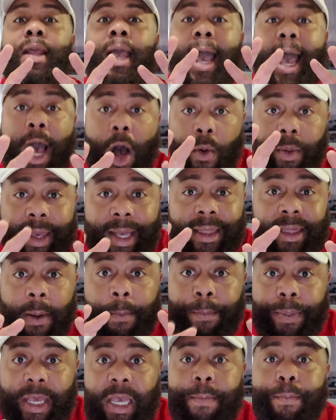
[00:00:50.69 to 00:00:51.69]
How can
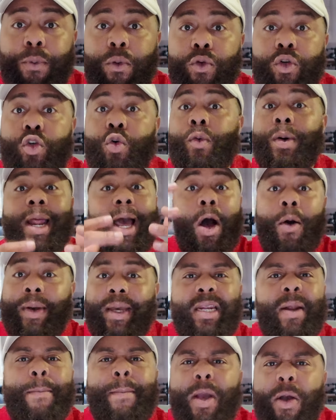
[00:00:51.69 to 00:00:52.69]
the people do it? How
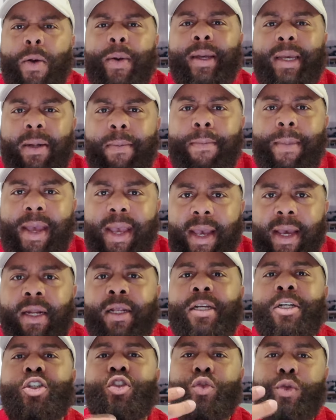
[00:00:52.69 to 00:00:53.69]
can American
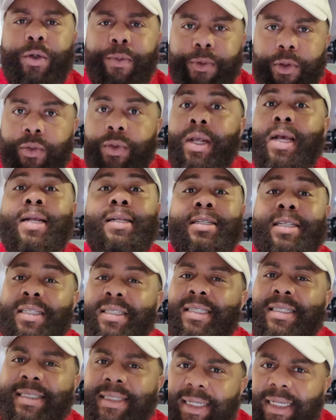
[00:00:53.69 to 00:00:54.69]
men contribute to the
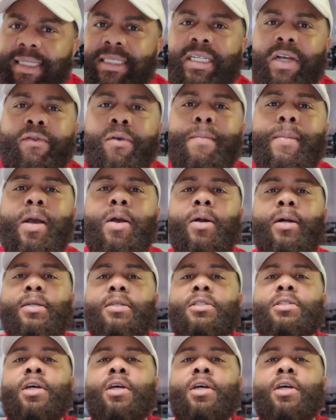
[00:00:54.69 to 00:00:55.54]
success of America?